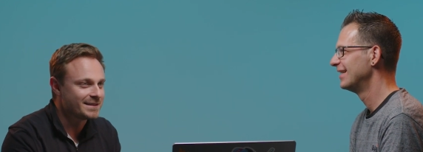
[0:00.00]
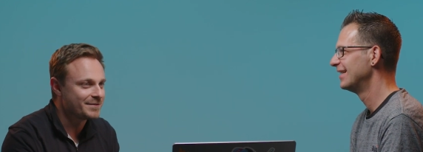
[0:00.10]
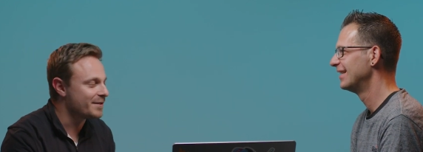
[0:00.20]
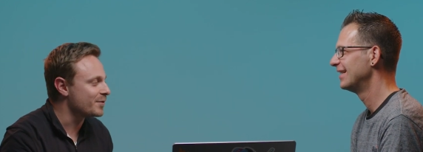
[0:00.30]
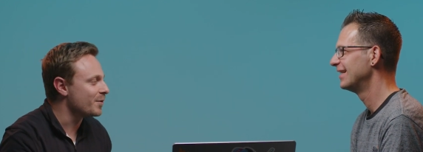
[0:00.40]

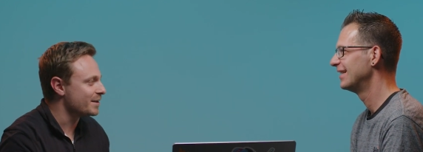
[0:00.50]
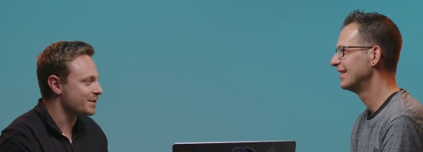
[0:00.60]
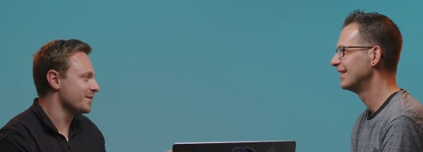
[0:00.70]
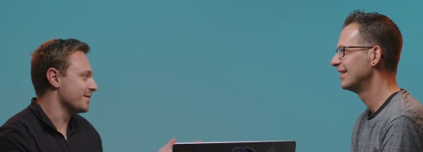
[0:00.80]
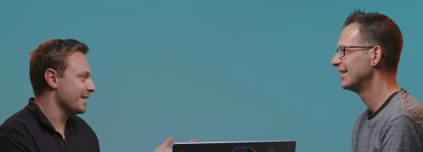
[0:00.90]
Speaker 1: Is if you ever
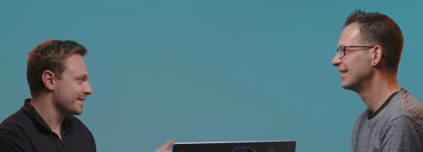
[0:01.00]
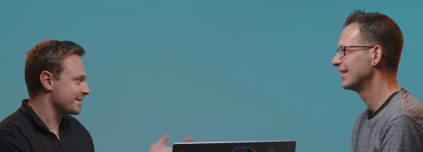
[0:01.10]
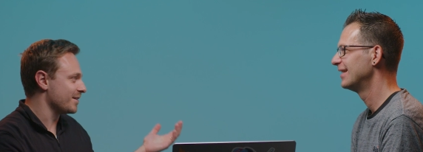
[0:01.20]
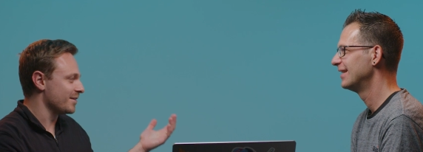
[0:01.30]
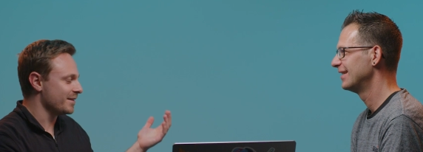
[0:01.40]
watch you know a
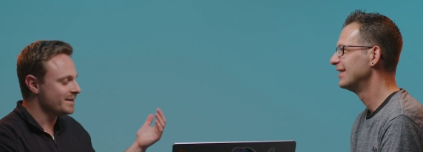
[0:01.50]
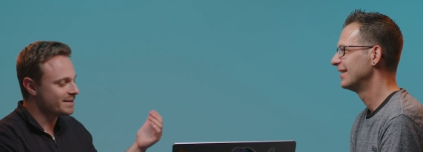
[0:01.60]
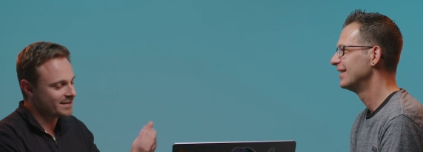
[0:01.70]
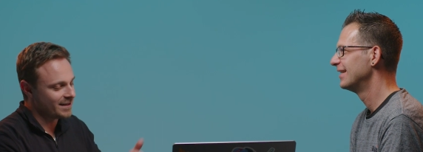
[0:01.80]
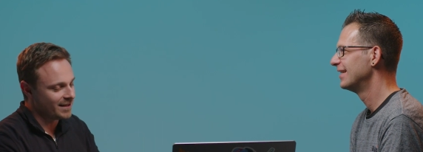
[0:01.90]
NASCAR
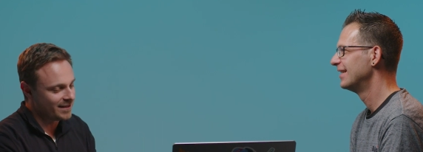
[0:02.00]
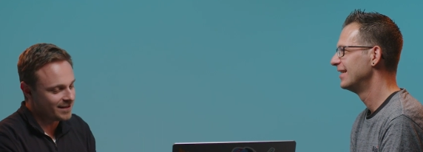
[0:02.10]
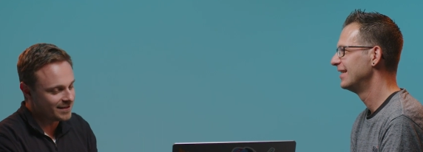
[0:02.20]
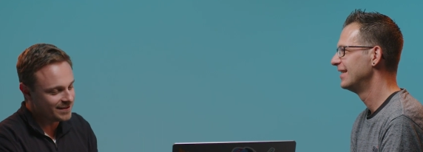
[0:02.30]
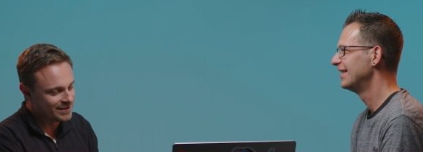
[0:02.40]
race,
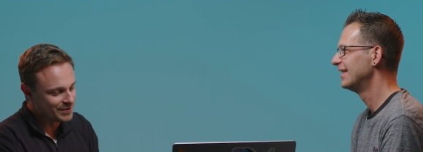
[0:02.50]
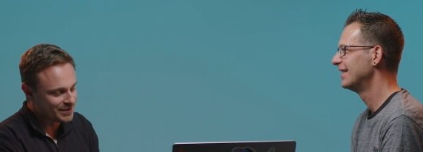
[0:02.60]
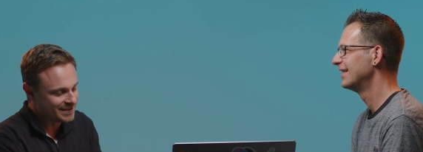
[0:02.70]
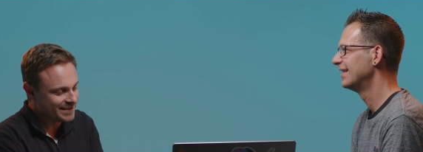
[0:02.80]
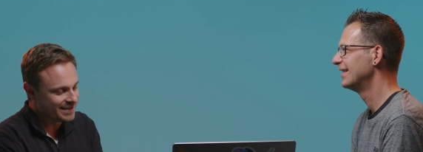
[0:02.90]
uh,
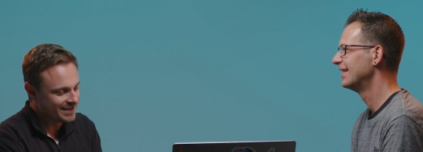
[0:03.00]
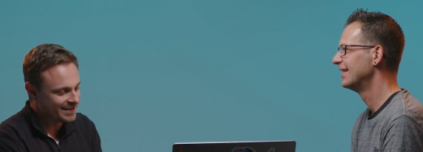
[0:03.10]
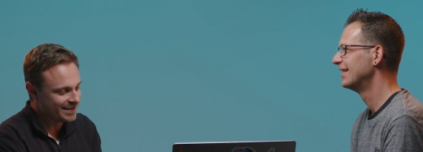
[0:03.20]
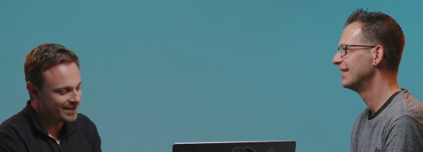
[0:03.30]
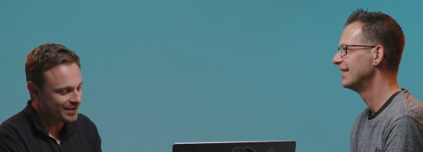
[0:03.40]
you'll
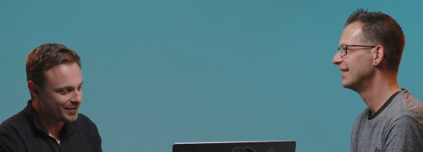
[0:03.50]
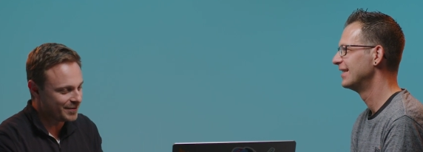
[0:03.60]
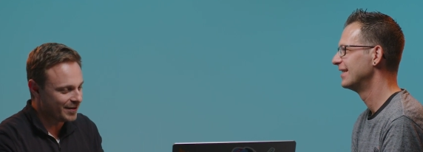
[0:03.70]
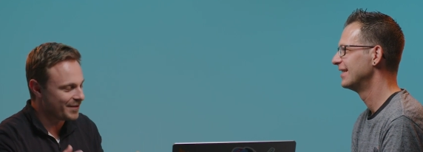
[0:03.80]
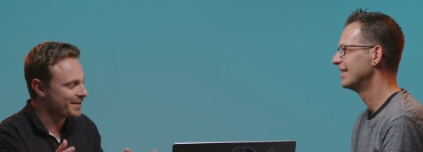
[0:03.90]
see you
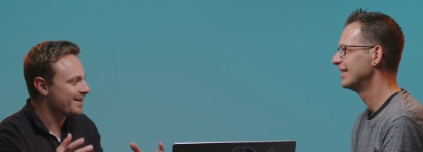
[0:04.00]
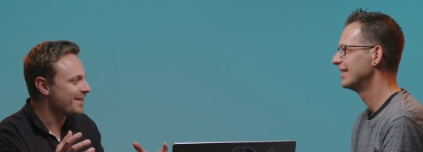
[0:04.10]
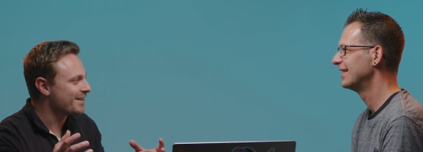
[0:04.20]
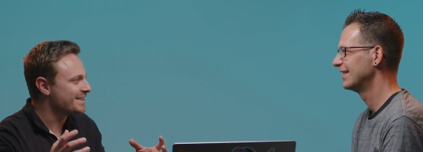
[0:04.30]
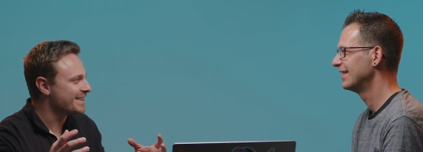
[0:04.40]
know all the
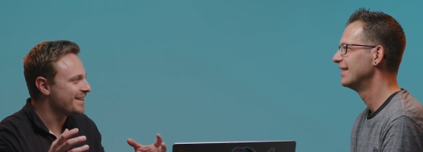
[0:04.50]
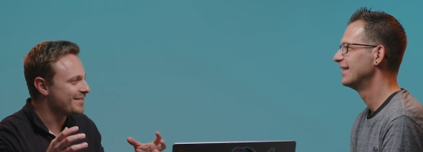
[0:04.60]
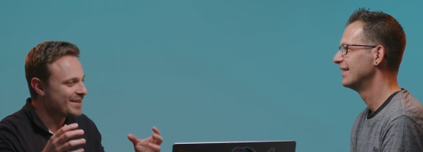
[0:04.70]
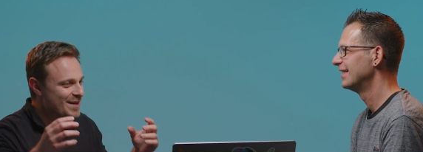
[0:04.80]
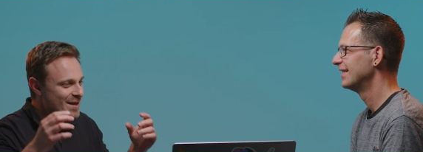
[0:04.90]
cars
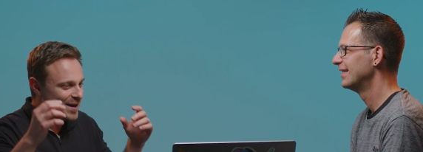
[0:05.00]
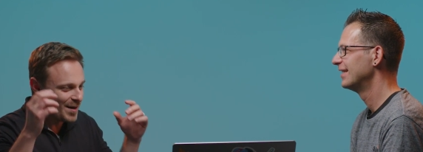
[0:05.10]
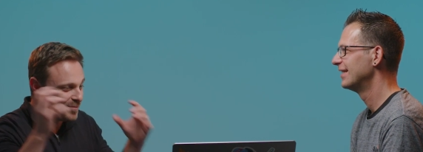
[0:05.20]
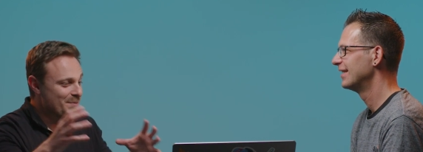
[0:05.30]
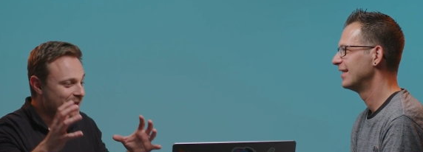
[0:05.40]
have
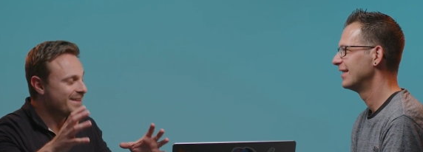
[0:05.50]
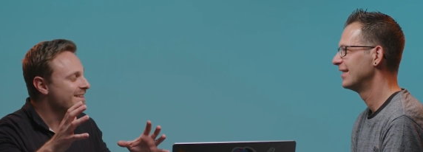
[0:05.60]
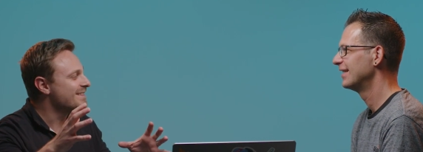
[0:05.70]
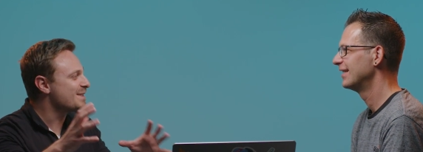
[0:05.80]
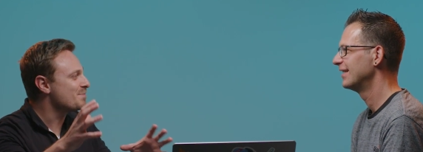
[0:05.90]
a
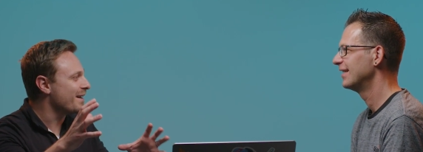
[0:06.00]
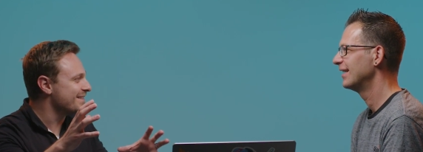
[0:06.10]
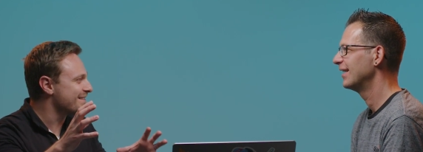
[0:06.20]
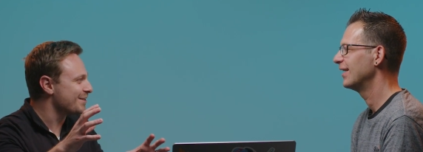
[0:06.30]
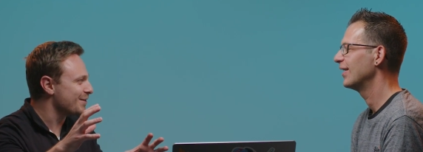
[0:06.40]
billion
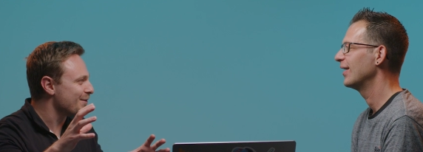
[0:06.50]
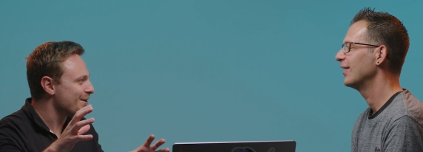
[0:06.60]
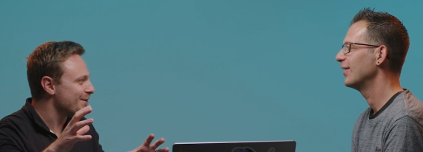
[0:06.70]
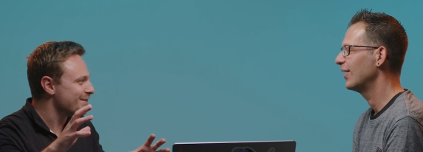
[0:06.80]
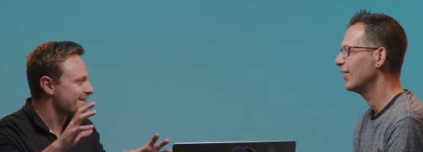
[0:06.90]
sponsor
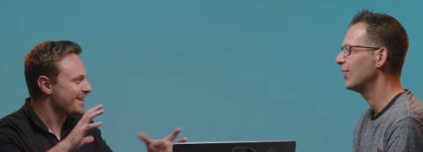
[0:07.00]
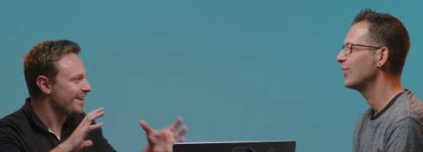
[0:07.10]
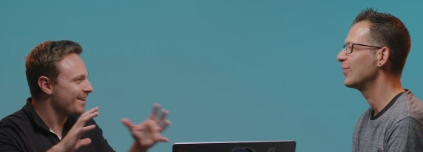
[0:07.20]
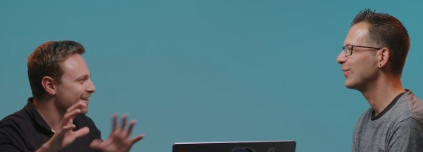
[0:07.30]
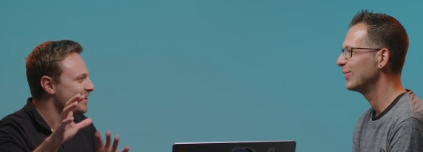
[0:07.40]
logos oh,
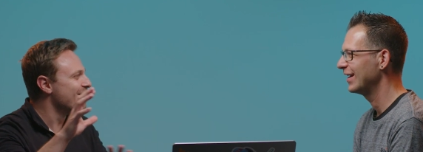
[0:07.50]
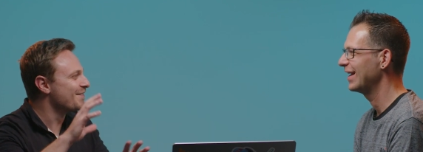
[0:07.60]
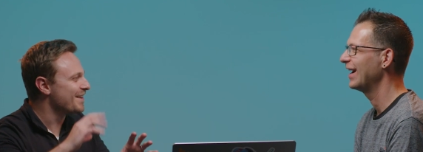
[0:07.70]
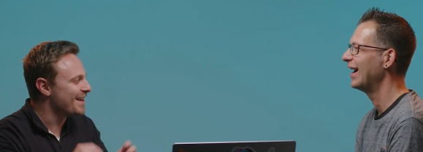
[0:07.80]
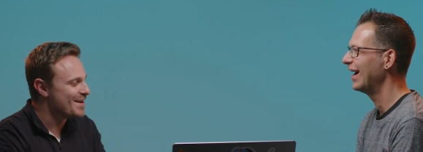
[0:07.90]
all
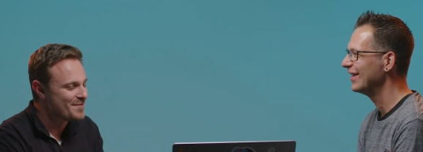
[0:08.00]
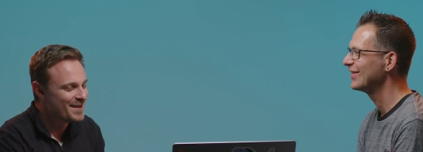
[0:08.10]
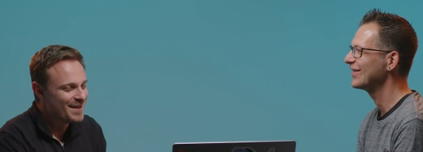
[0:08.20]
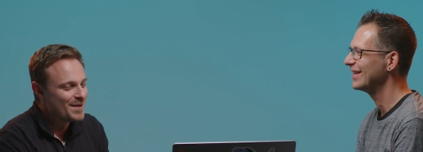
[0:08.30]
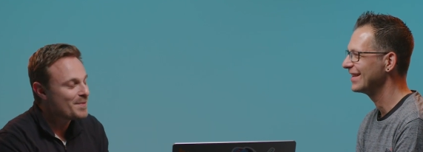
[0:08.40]
over yeah, them.
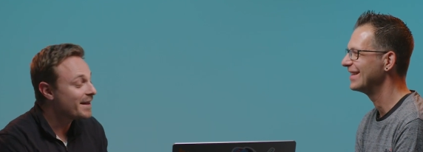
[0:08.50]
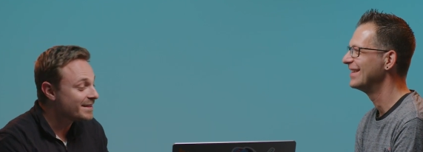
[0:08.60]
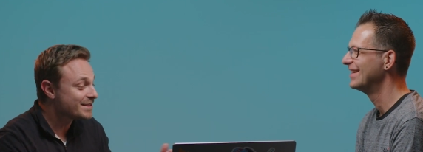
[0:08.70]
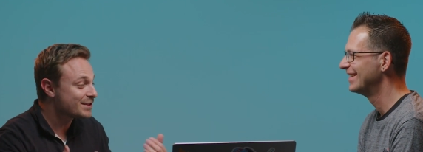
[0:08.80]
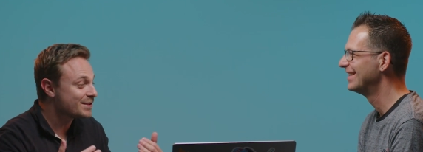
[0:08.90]
I see. Yeah.
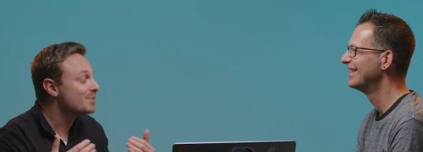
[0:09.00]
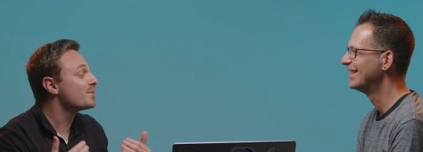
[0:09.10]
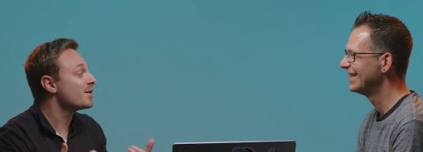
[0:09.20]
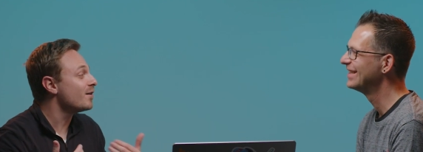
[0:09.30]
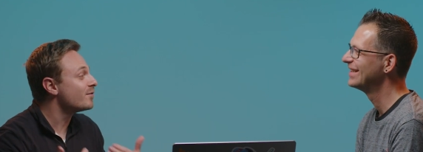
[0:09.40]
And it's just
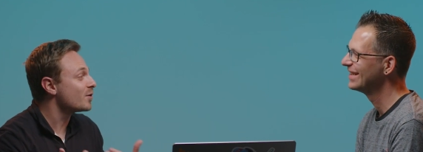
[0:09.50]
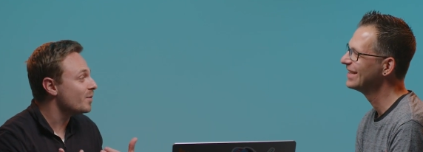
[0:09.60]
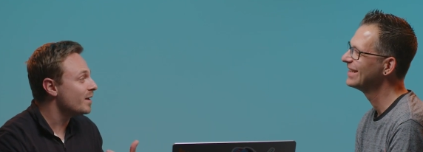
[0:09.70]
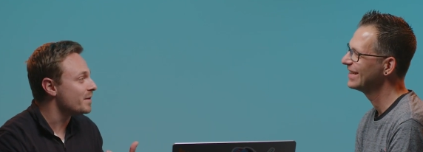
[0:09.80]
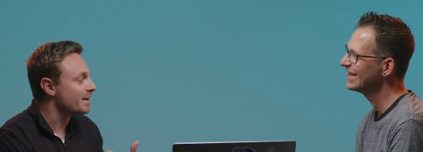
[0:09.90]
super
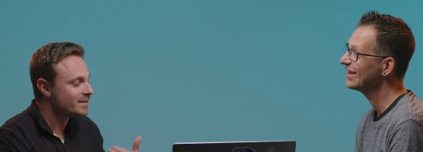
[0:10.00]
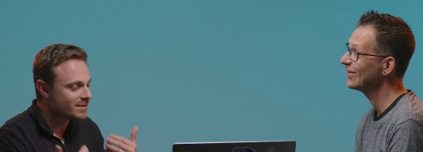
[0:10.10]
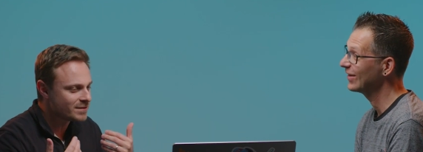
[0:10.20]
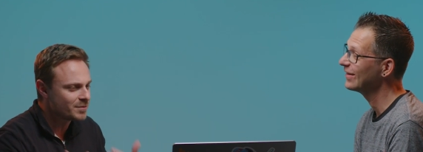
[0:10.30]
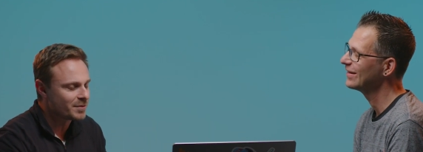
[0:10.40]
overwhelming.
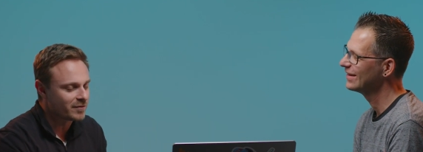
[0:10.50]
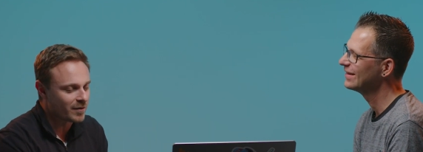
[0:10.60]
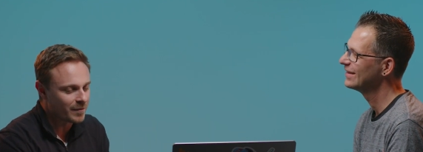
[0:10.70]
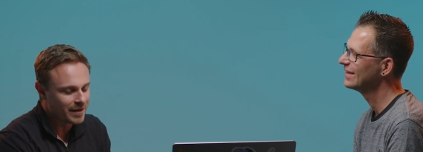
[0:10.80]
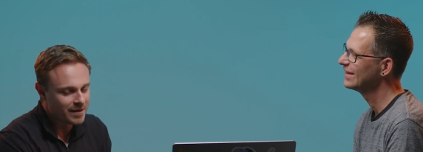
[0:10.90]
It's oh, yeah. super
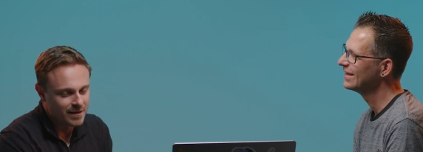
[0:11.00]
overwhelming.